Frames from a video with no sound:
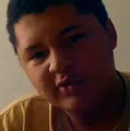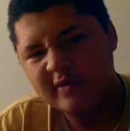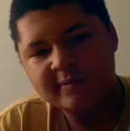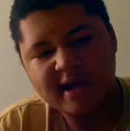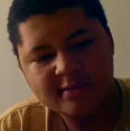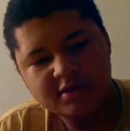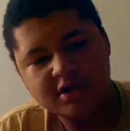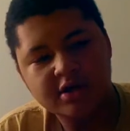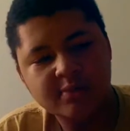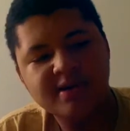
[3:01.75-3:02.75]
sometimes the
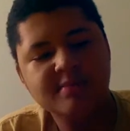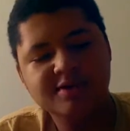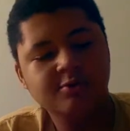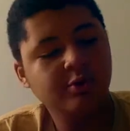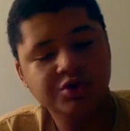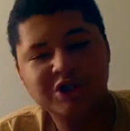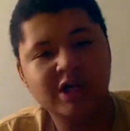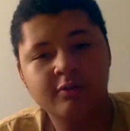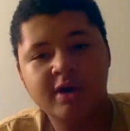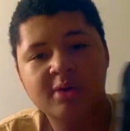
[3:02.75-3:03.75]
BBs won't
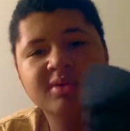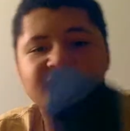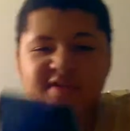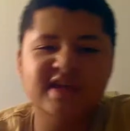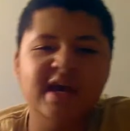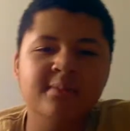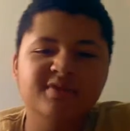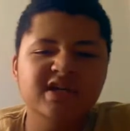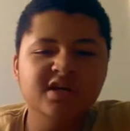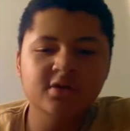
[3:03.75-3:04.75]
shake around, but if it's
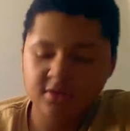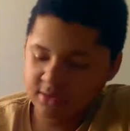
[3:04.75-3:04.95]
empty,